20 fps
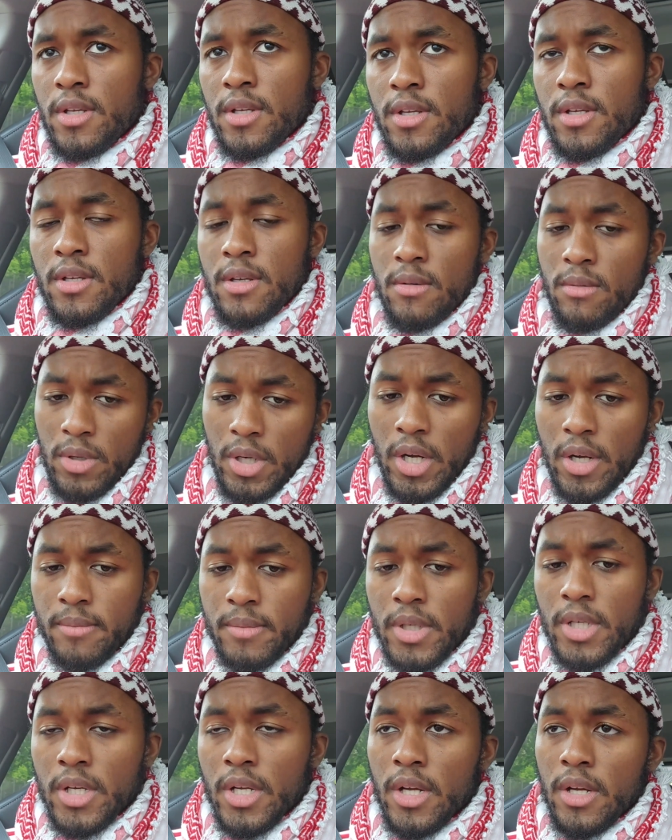
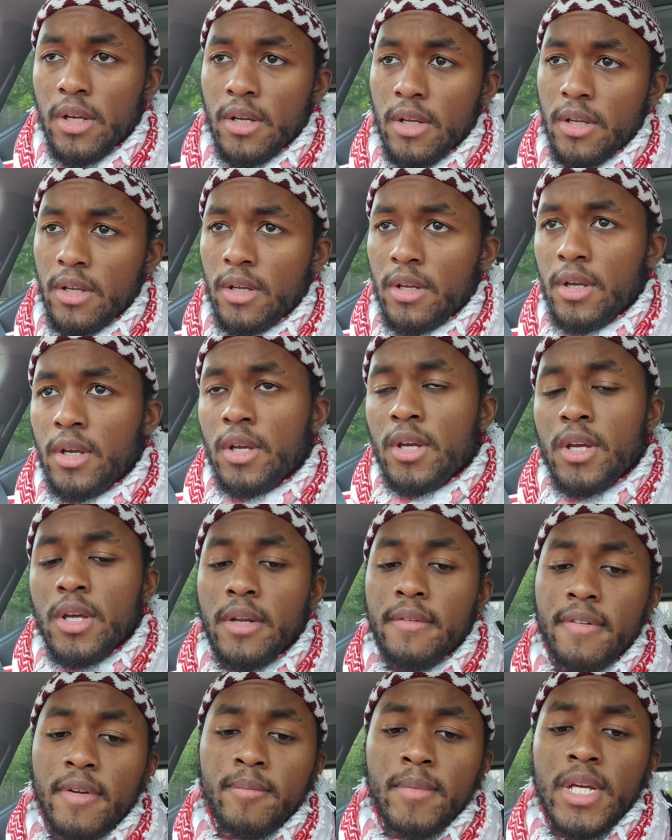Alhamdulillah. And if
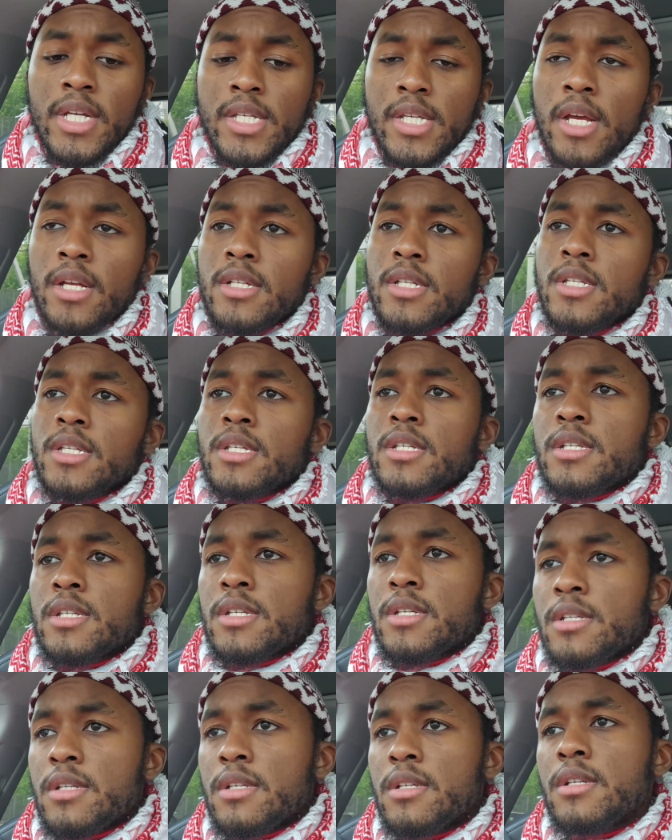it makes sense,
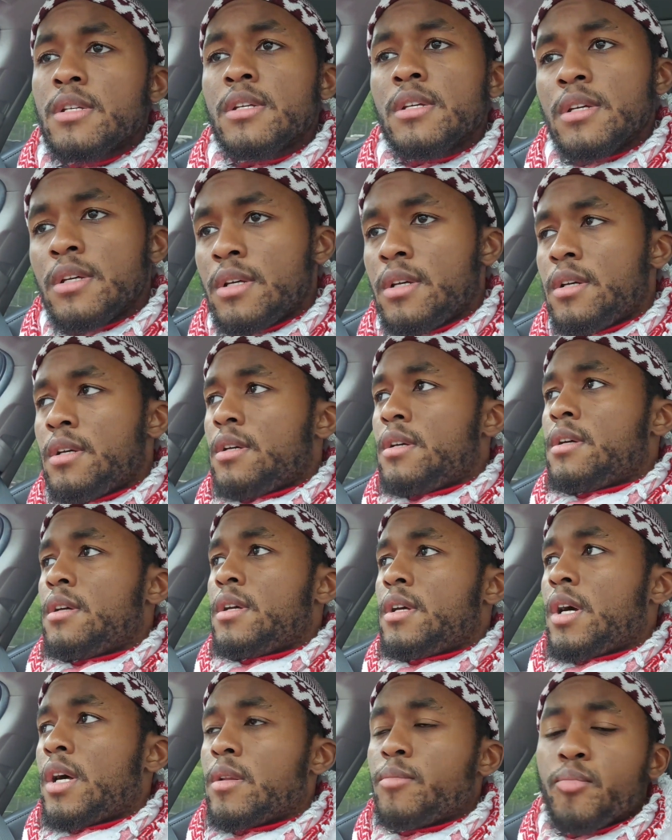
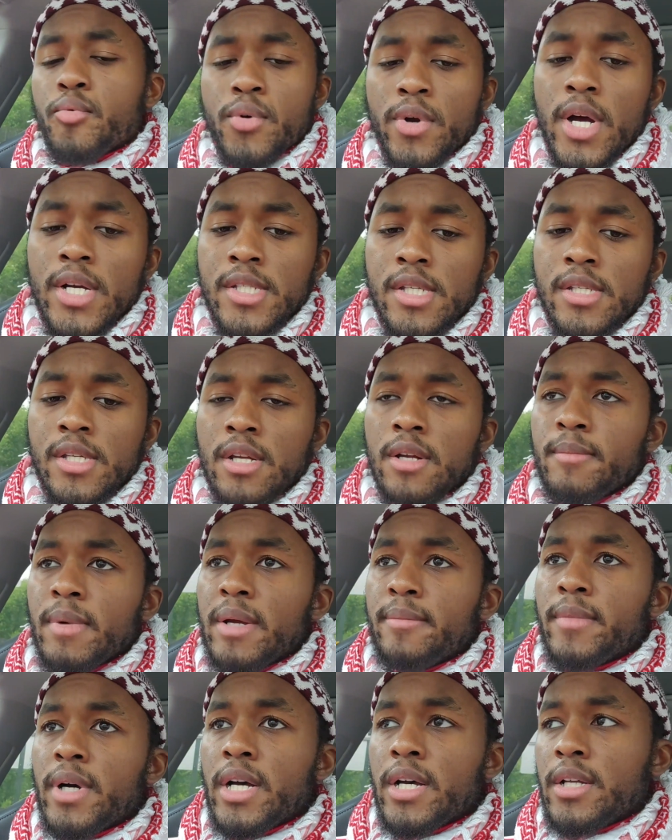I'll process it in my
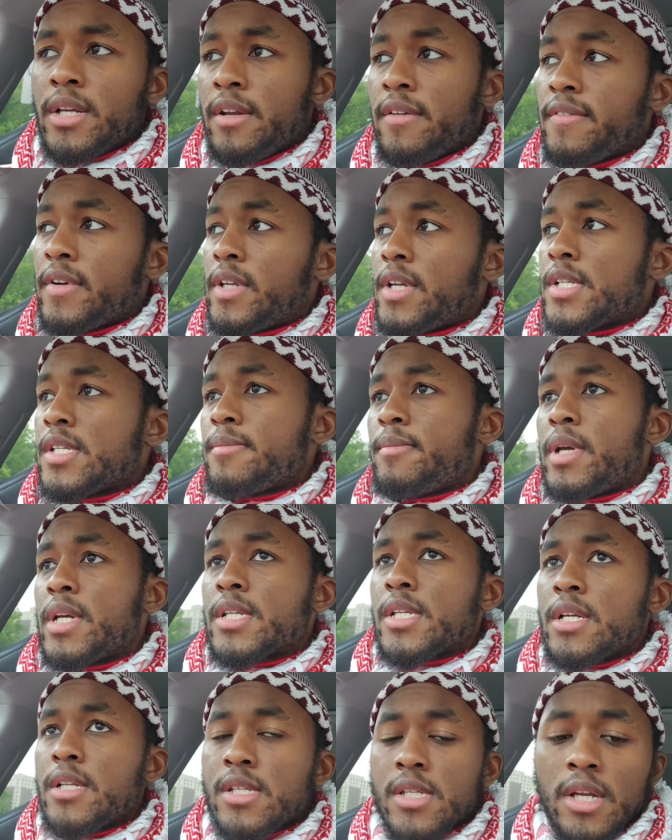mind. And if it doesn't make
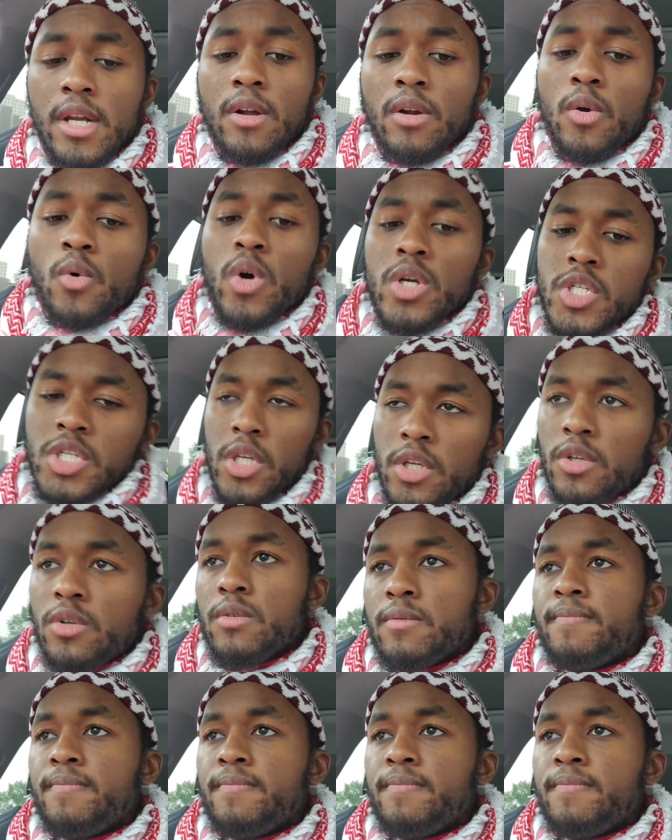sense, then I'll question you.